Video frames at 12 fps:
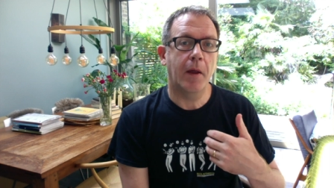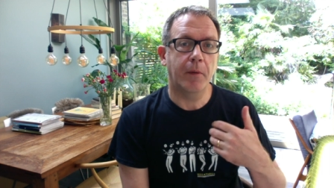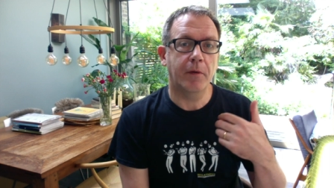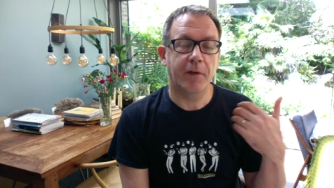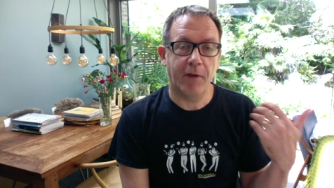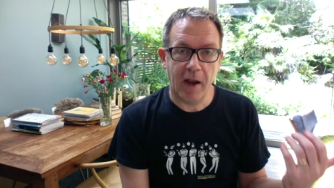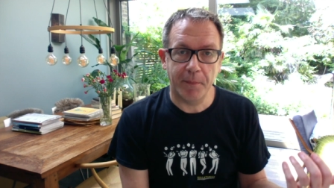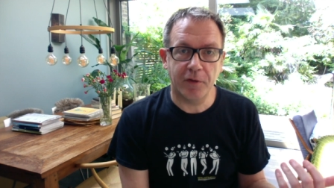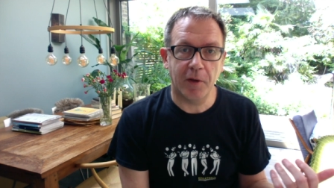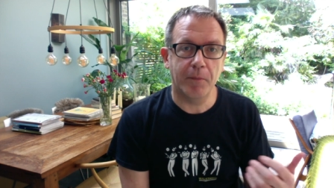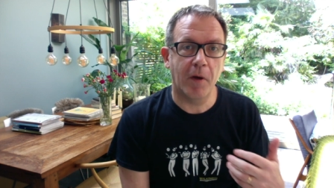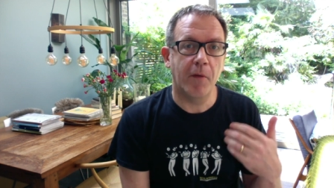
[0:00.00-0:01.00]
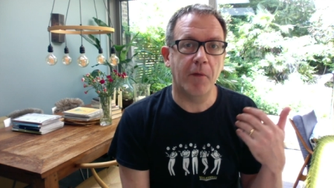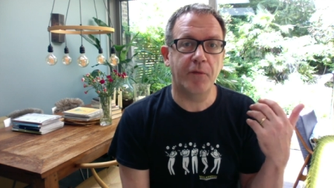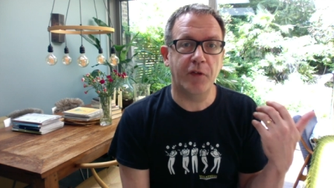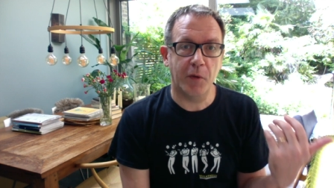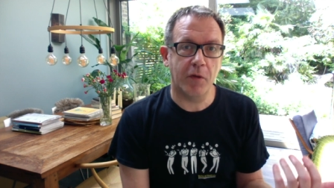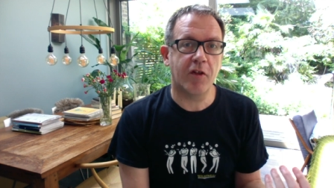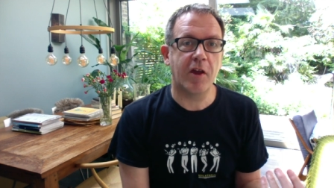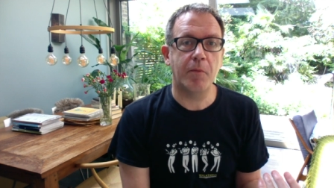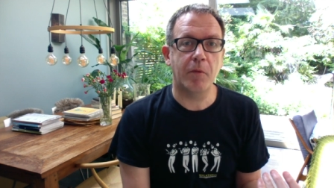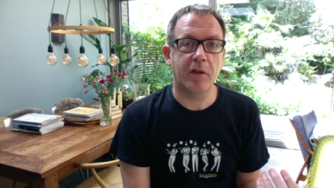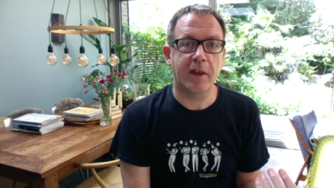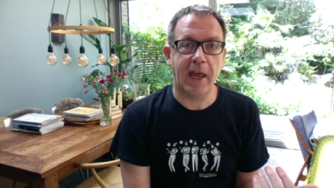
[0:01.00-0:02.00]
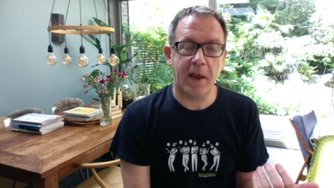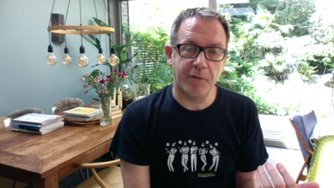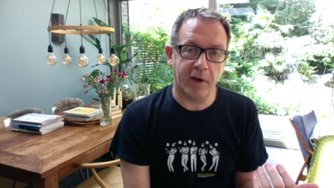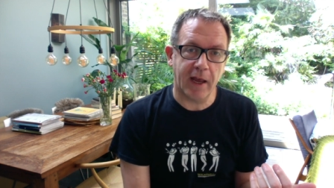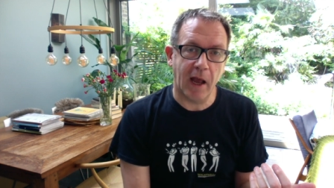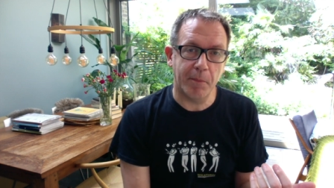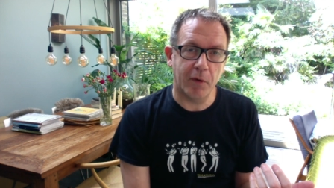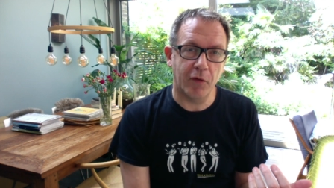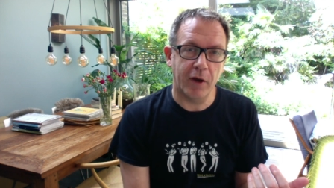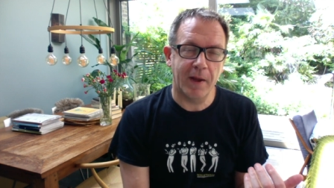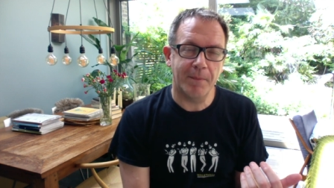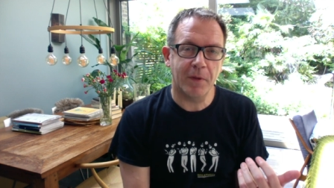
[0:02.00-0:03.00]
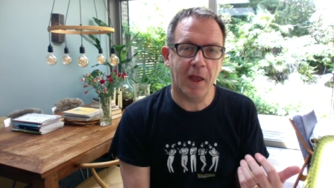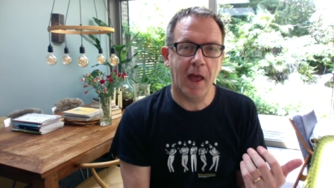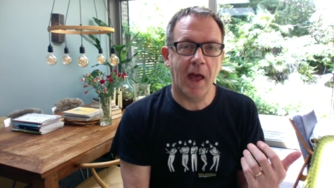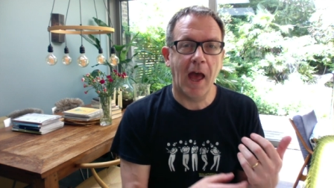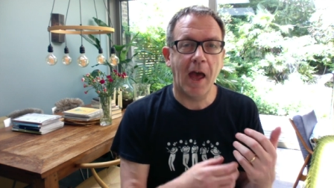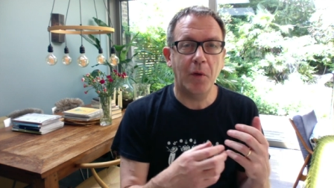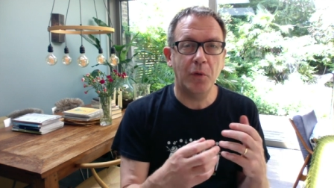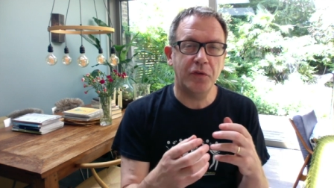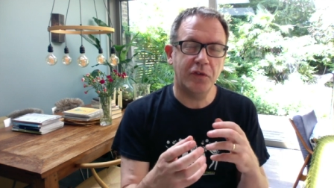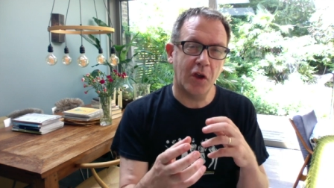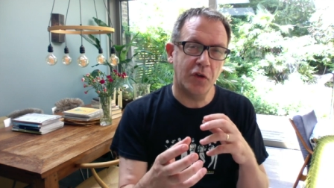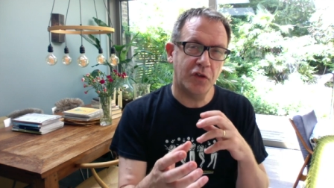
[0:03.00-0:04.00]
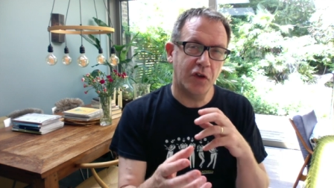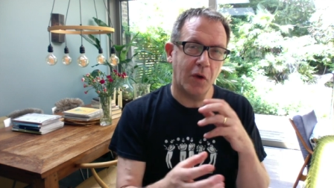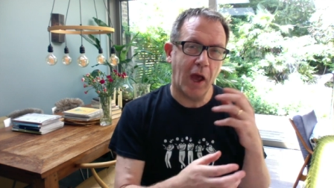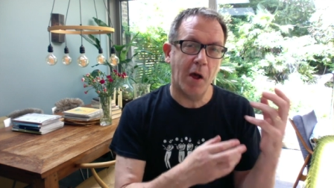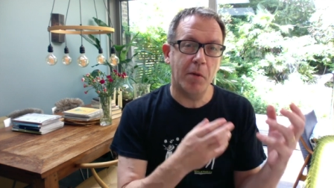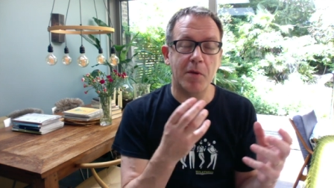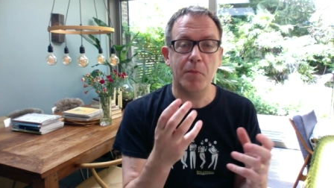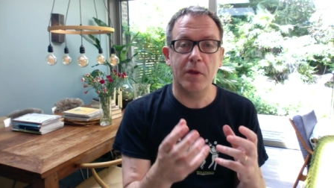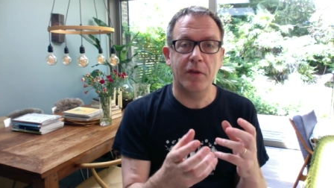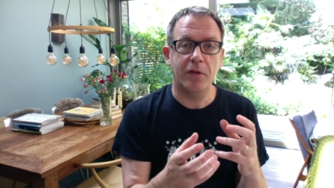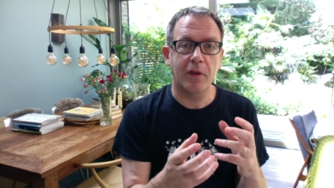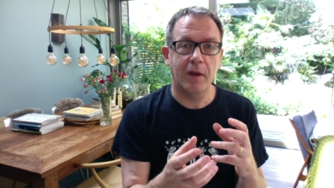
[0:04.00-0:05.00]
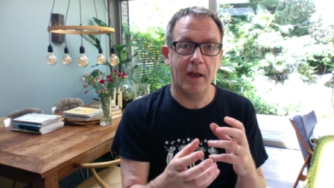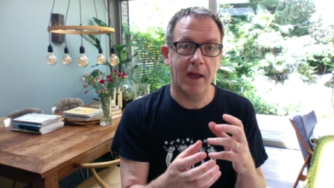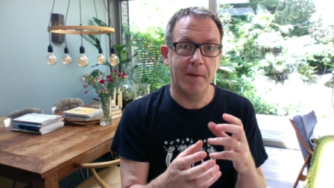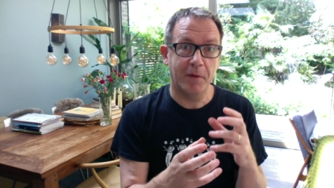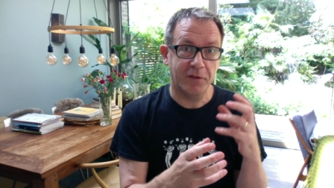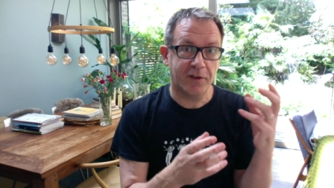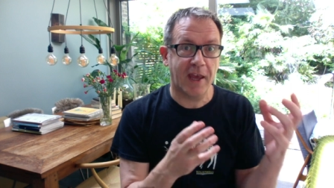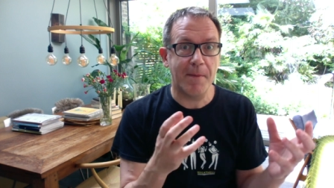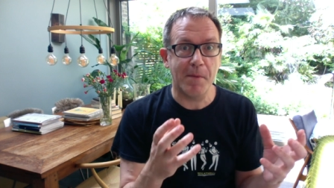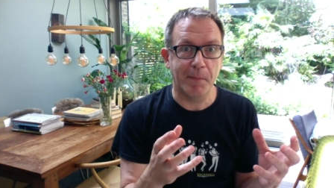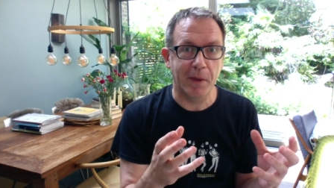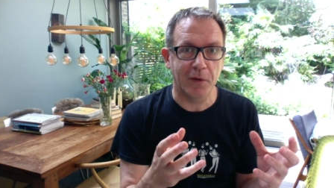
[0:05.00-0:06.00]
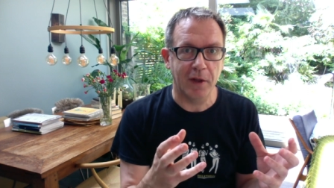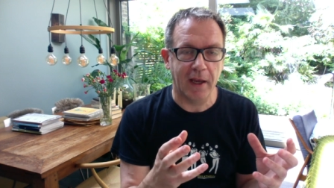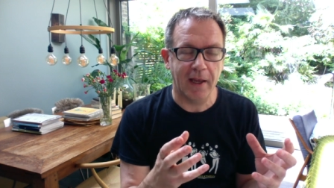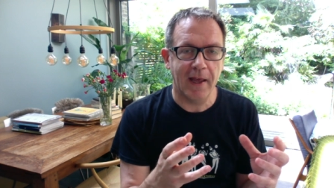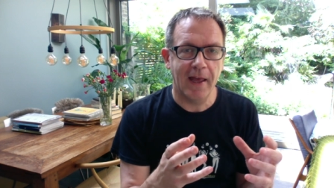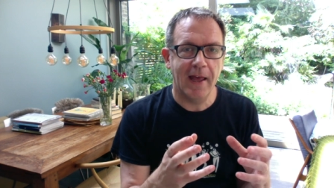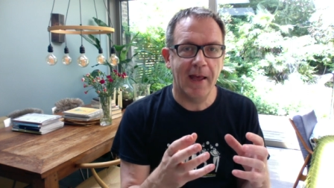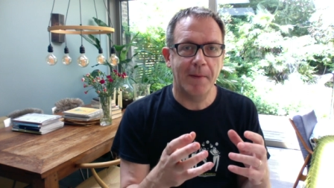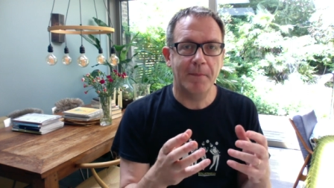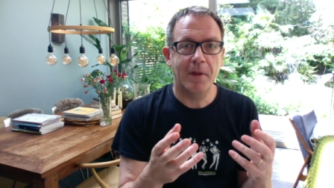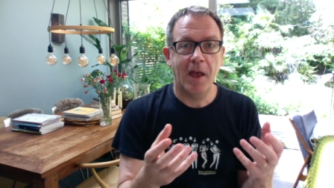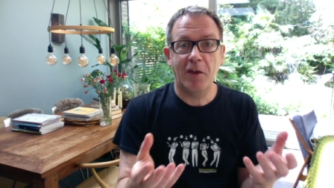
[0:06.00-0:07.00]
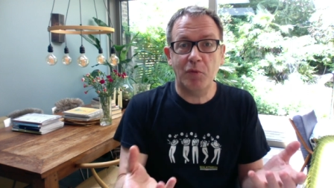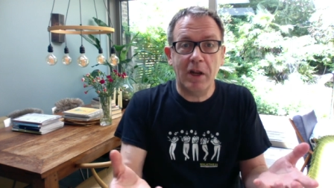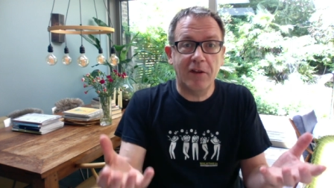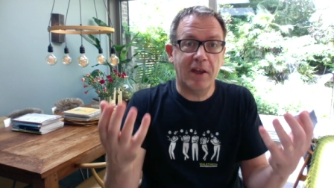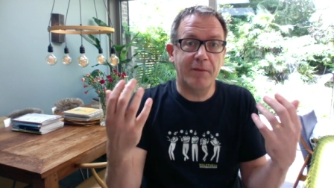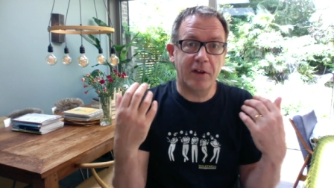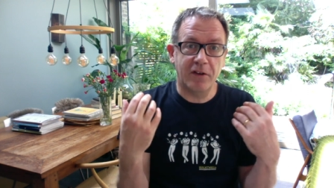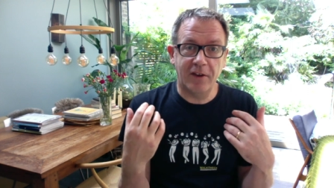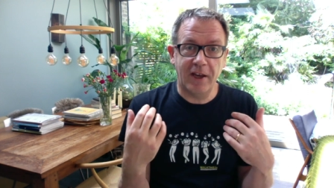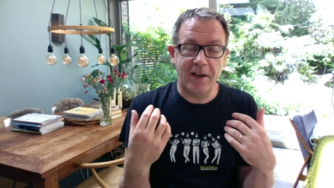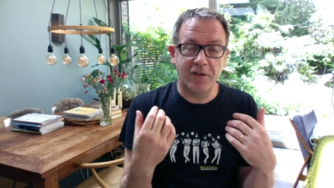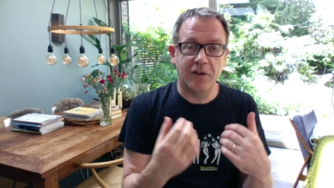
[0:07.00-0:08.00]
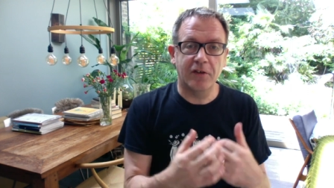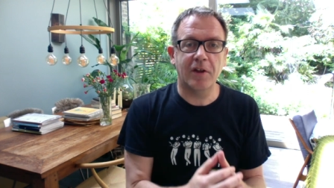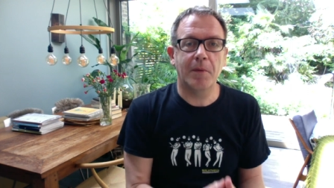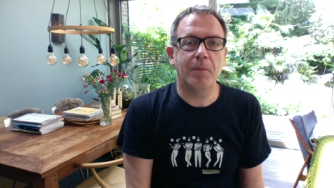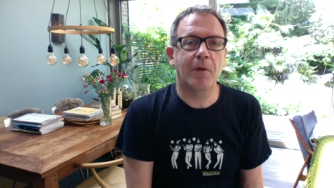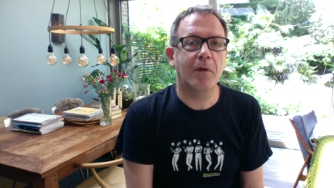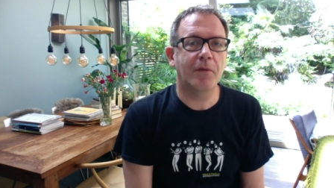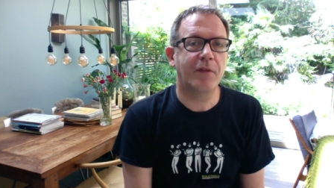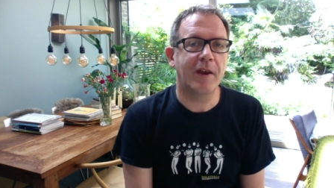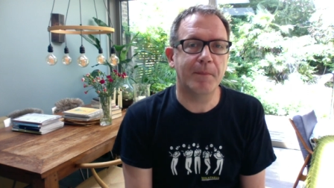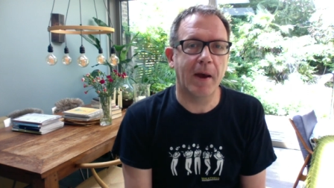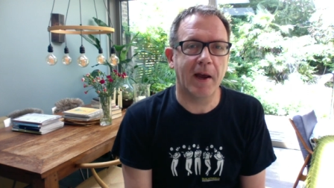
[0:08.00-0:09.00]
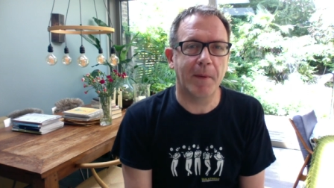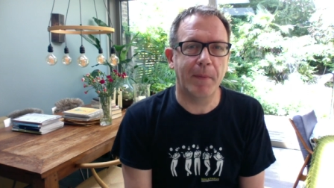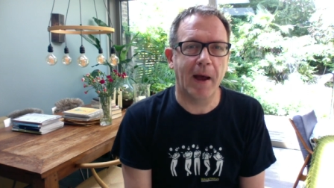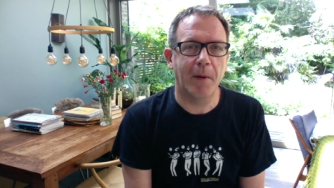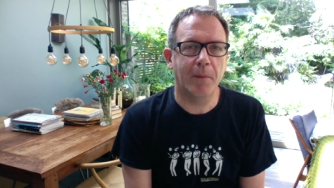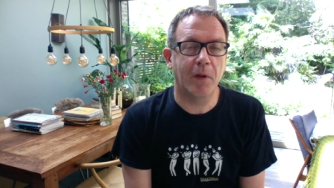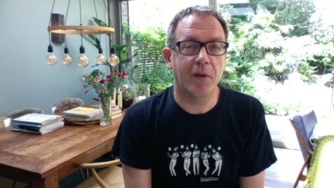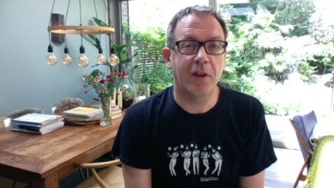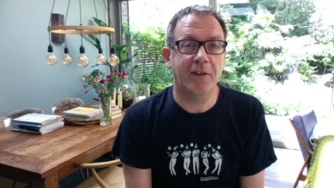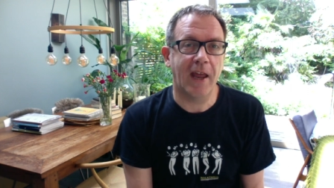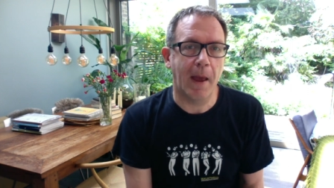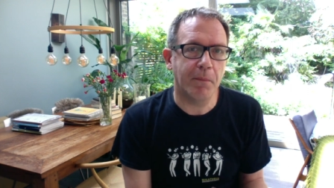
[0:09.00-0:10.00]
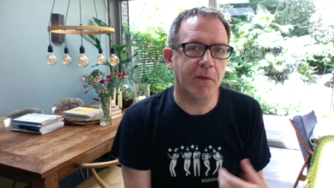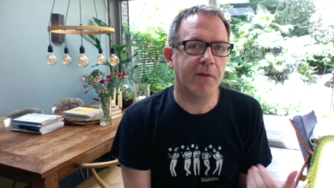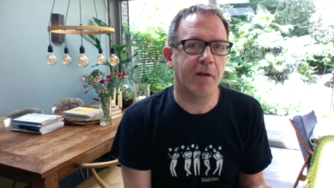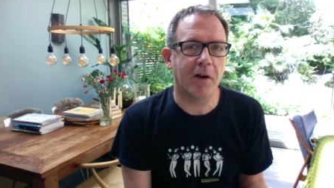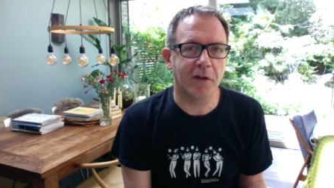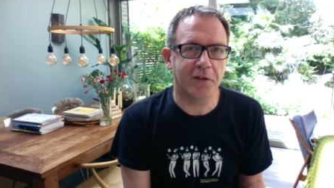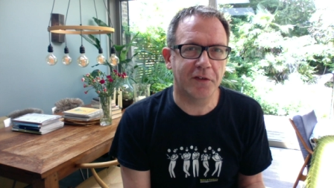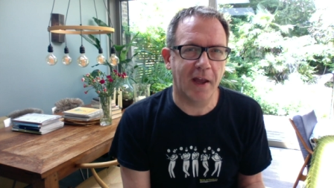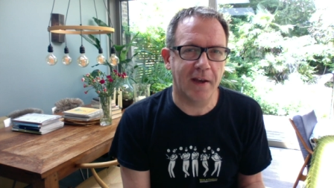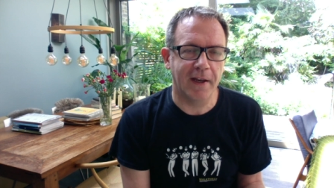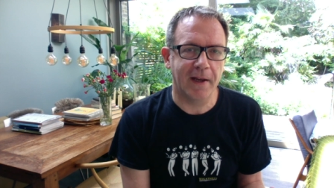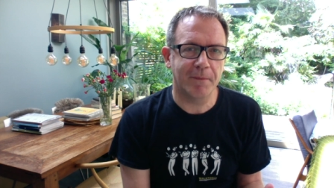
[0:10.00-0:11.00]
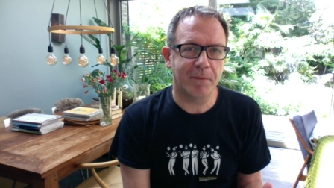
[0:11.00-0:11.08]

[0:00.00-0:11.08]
develop some fluency with key vocabulary, and also to help them with schema building, as well as giving teachers some feedback about the depth of their understanding.